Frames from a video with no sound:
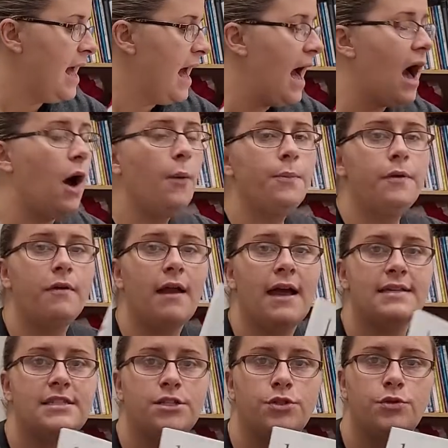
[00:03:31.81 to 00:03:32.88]
I hope you
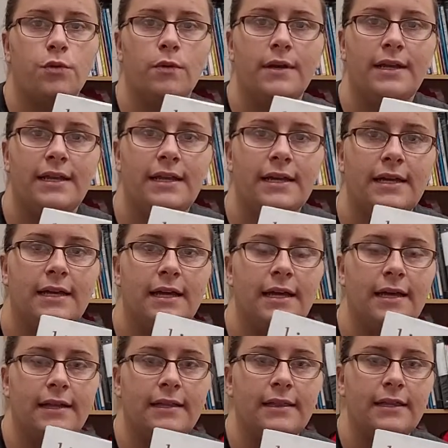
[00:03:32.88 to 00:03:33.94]
guys enjoyed
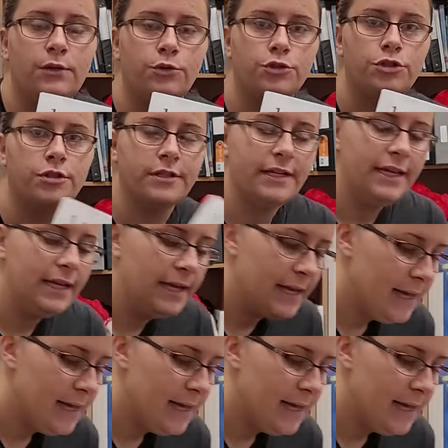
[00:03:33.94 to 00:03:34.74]
uh, Little Tree,